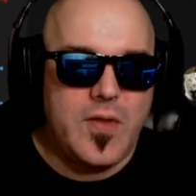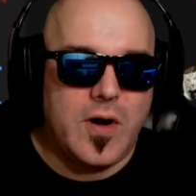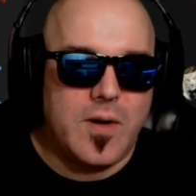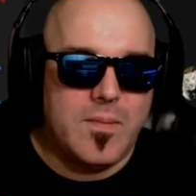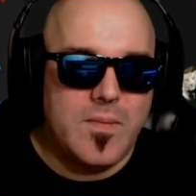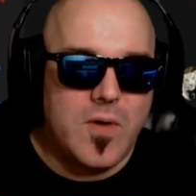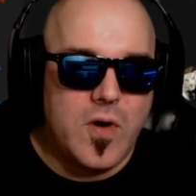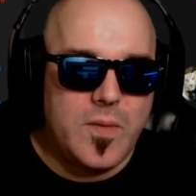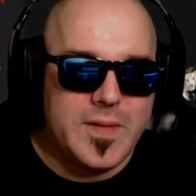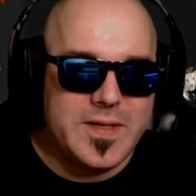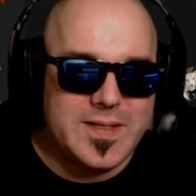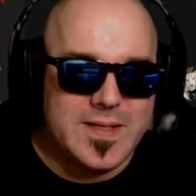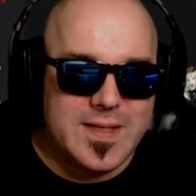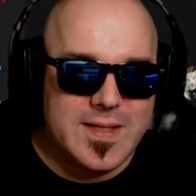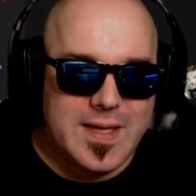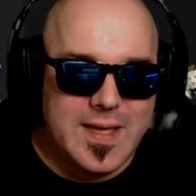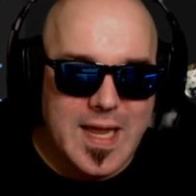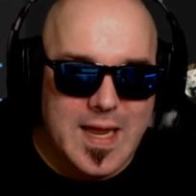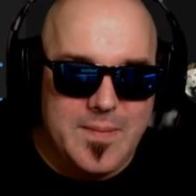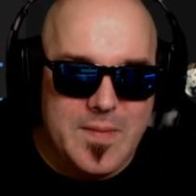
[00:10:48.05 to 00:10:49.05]
There are moments in
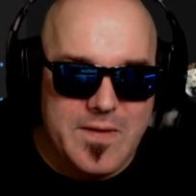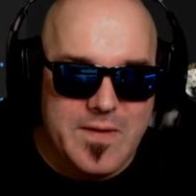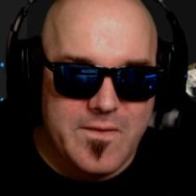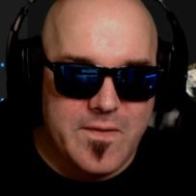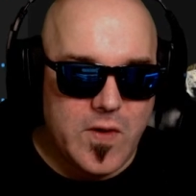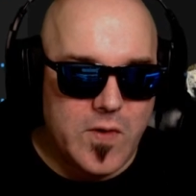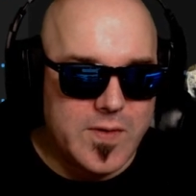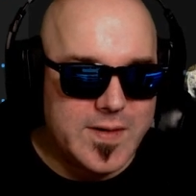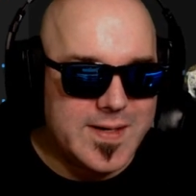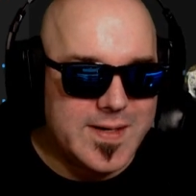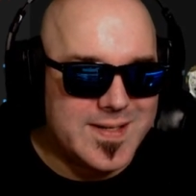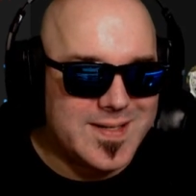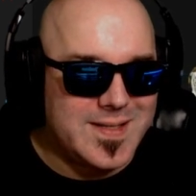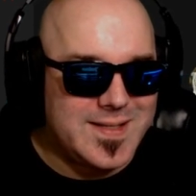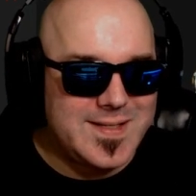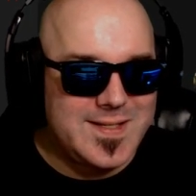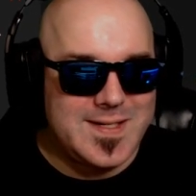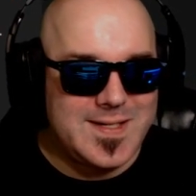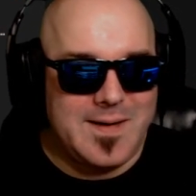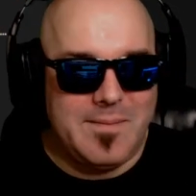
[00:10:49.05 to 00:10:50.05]
the game, even though it is
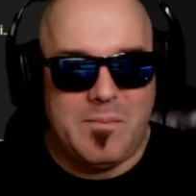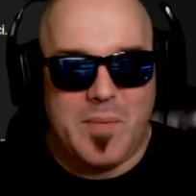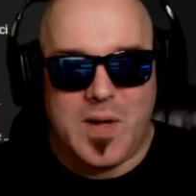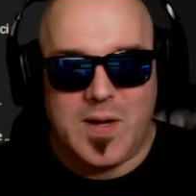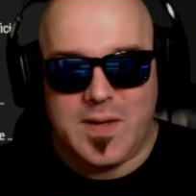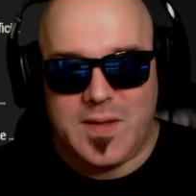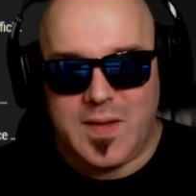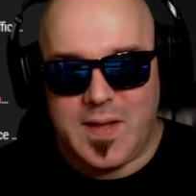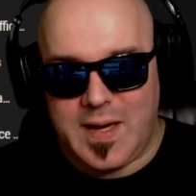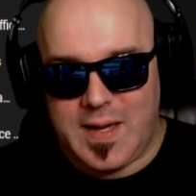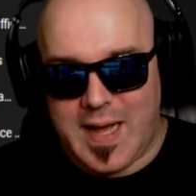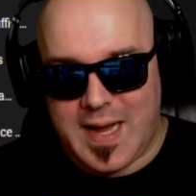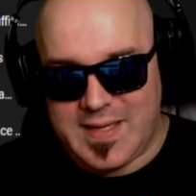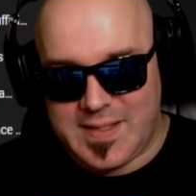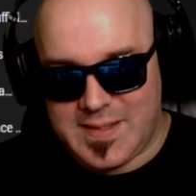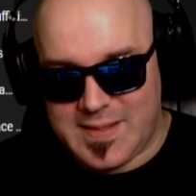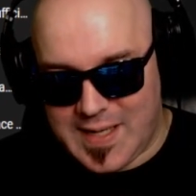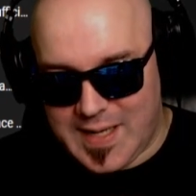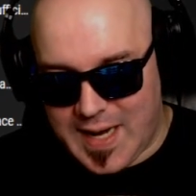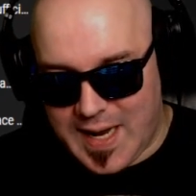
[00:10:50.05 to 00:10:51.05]
glitched and bugged, that I
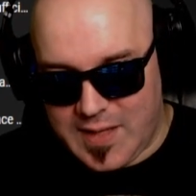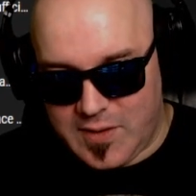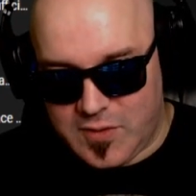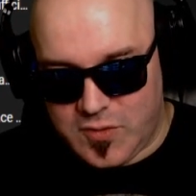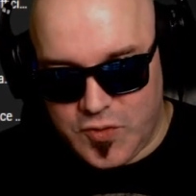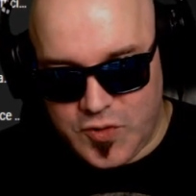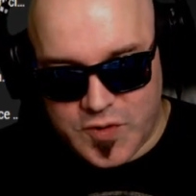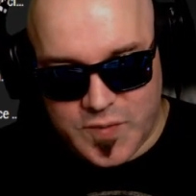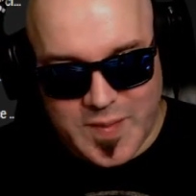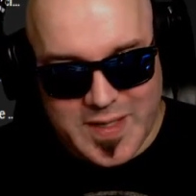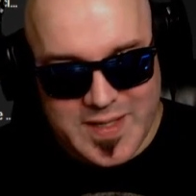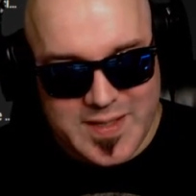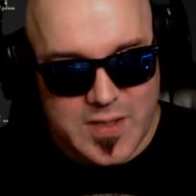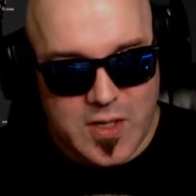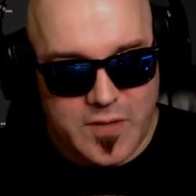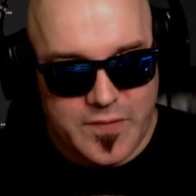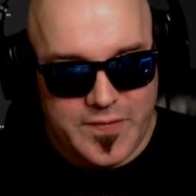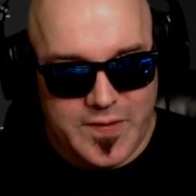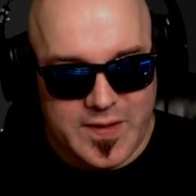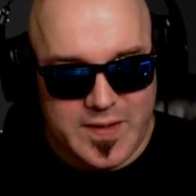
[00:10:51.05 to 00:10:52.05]
said I lose
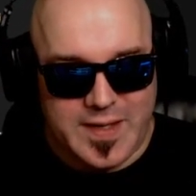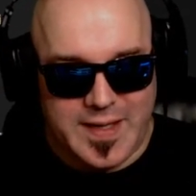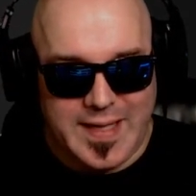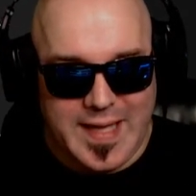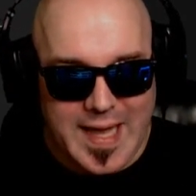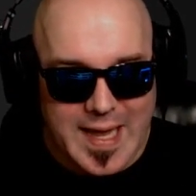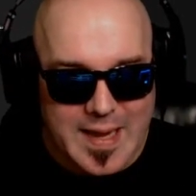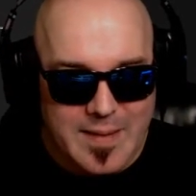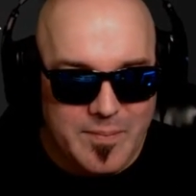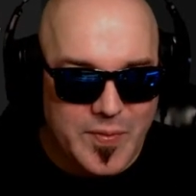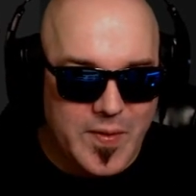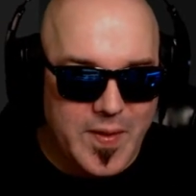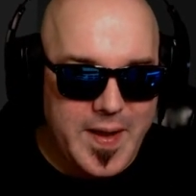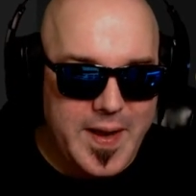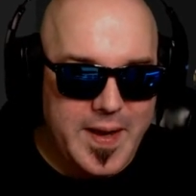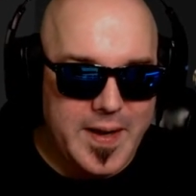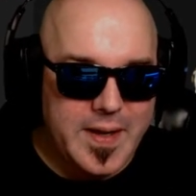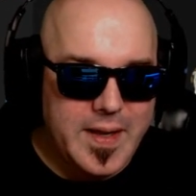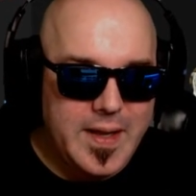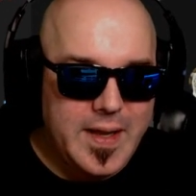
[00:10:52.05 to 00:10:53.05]
myself in the
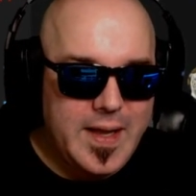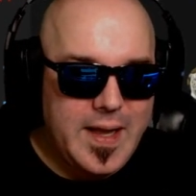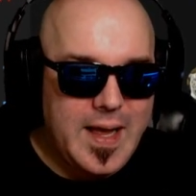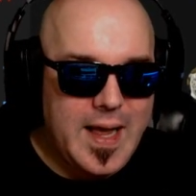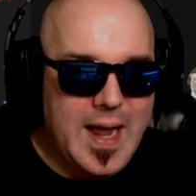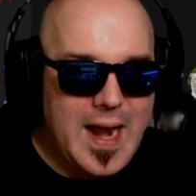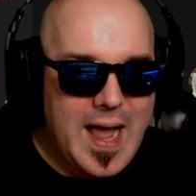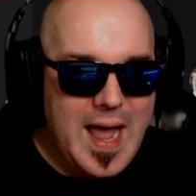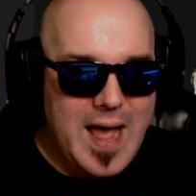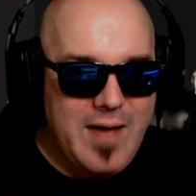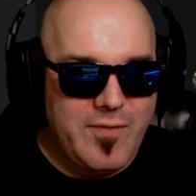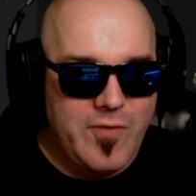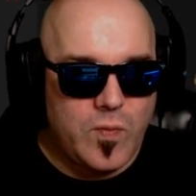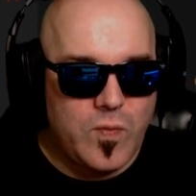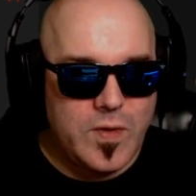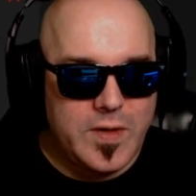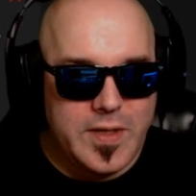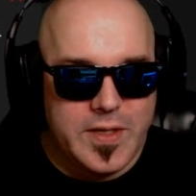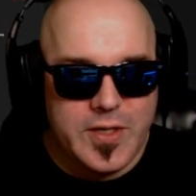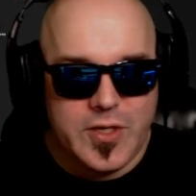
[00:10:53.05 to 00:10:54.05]
gameplay. And I have a
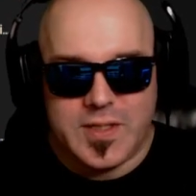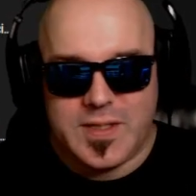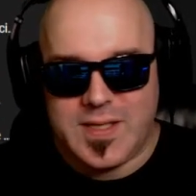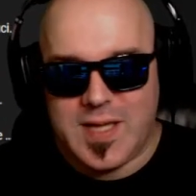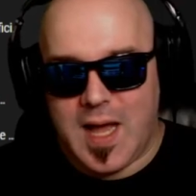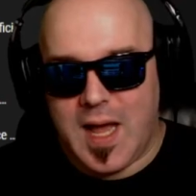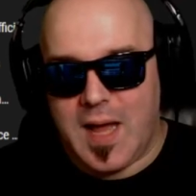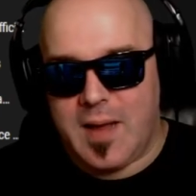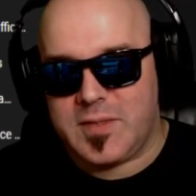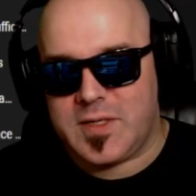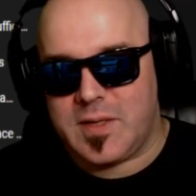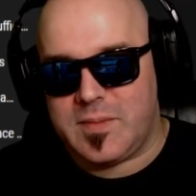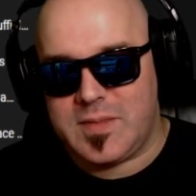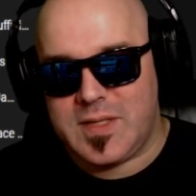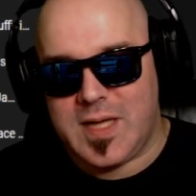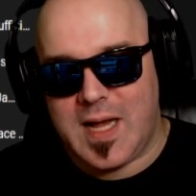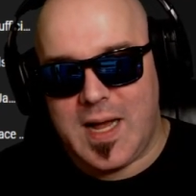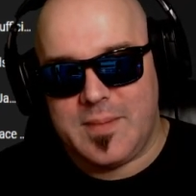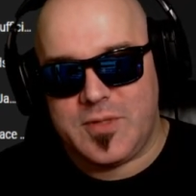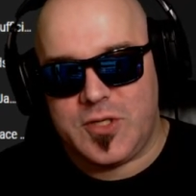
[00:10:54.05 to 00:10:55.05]
really good time
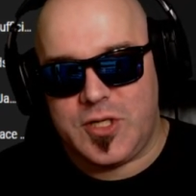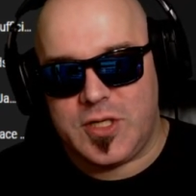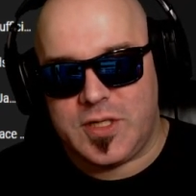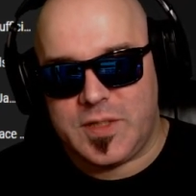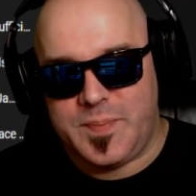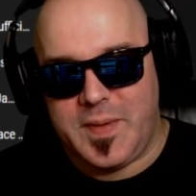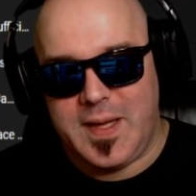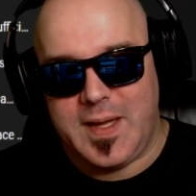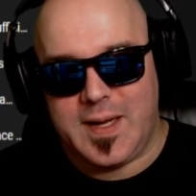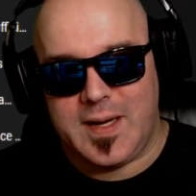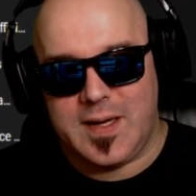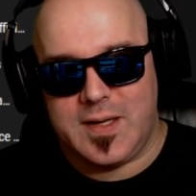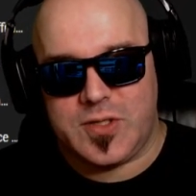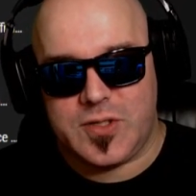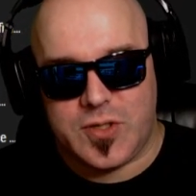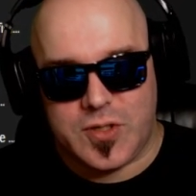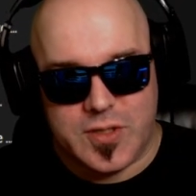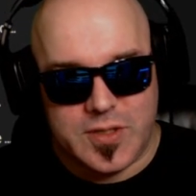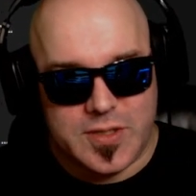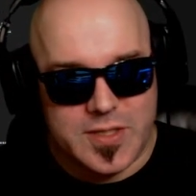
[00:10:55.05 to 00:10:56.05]
sometimes just being in a
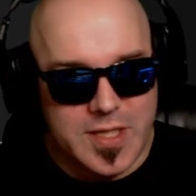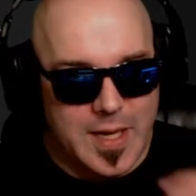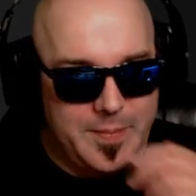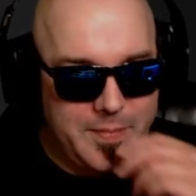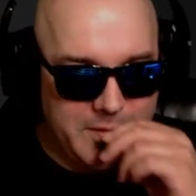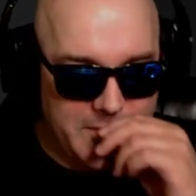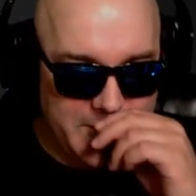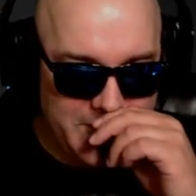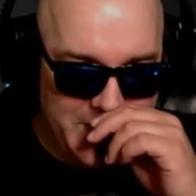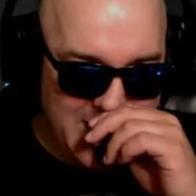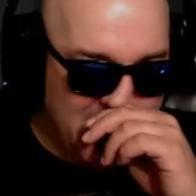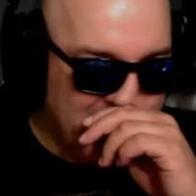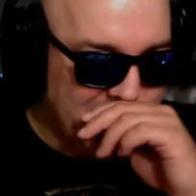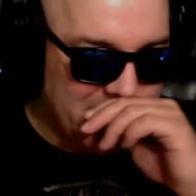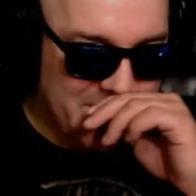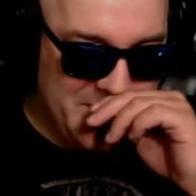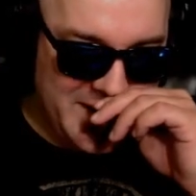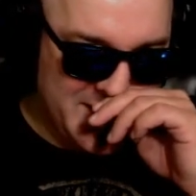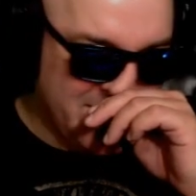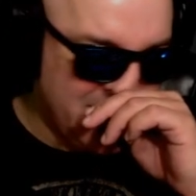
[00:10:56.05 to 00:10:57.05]
certain type of
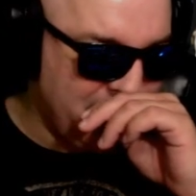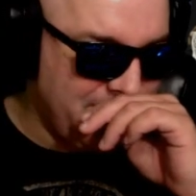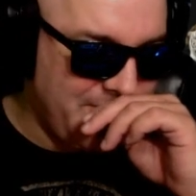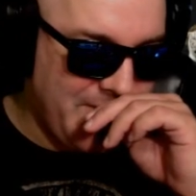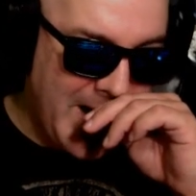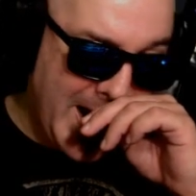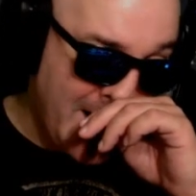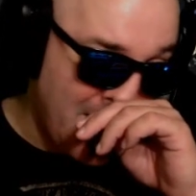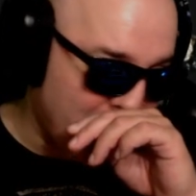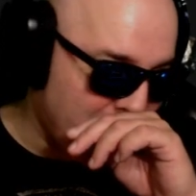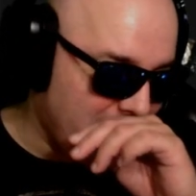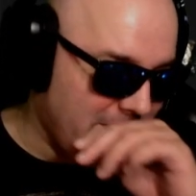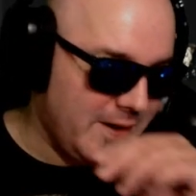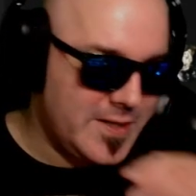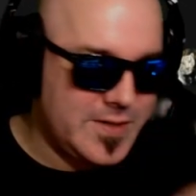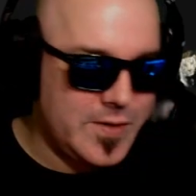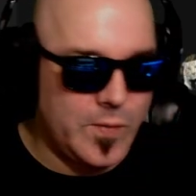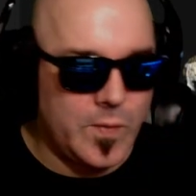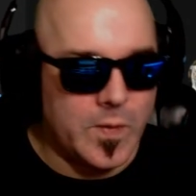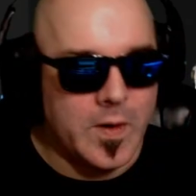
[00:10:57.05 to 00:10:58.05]
element, environment,
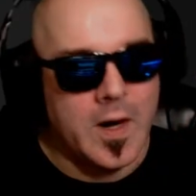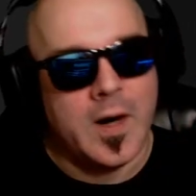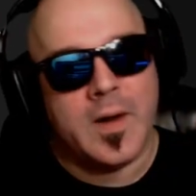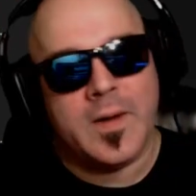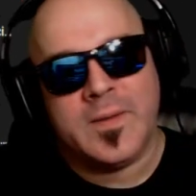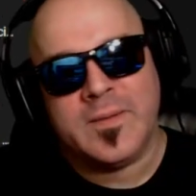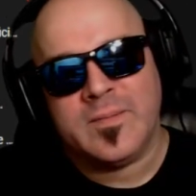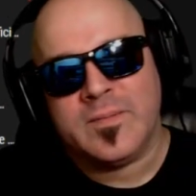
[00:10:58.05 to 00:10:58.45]
as it were.